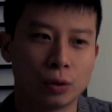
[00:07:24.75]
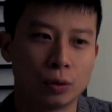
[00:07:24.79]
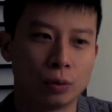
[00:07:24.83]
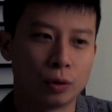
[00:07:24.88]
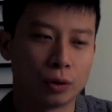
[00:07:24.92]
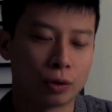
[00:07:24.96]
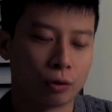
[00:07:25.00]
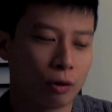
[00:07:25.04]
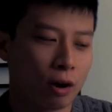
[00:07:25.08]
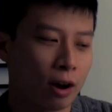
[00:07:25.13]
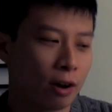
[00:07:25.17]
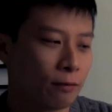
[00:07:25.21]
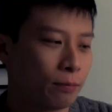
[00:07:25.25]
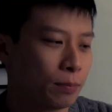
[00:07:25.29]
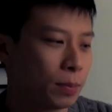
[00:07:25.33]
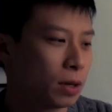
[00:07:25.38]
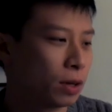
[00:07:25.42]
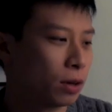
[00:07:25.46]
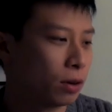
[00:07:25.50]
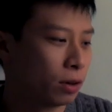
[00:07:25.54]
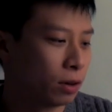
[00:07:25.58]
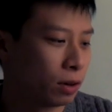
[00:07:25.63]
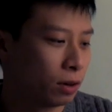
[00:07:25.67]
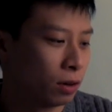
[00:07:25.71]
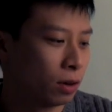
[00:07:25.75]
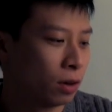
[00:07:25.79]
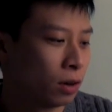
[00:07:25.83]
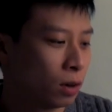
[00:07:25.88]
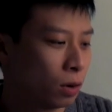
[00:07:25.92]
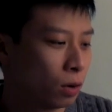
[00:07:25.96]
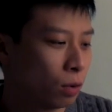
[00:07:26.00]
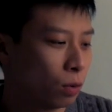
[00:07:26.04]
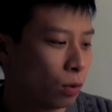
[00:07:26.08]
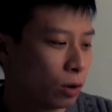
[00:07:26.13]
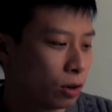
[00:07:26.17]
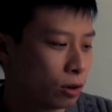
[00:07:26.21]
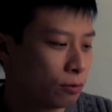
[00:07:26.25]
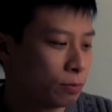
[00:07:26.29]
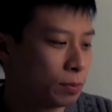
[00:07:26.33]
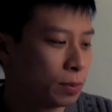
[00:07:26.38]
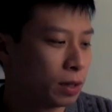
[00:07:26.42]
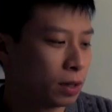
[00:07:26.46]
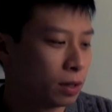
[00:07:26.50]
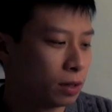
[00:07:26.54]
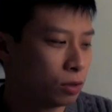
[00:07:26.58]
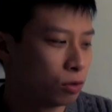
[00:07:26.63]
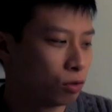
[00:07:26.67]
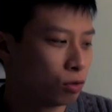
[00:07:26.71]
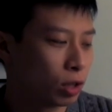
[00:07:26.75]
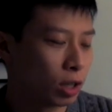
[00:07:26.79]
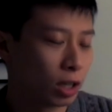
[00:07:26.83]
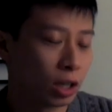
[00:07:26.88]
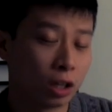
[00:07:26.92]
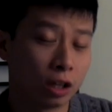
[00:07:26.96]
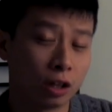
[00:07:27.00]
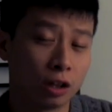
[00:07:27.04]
with craft beer and what you've been drinking